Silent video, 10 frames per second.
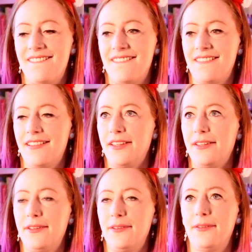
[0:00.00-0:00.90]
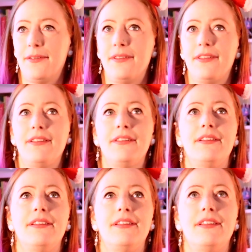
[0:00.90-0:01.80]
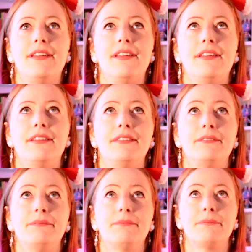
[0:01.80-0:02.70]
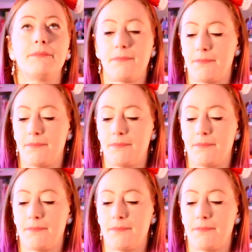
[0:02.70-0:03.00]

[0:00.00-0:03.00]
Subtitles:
Nothing is said.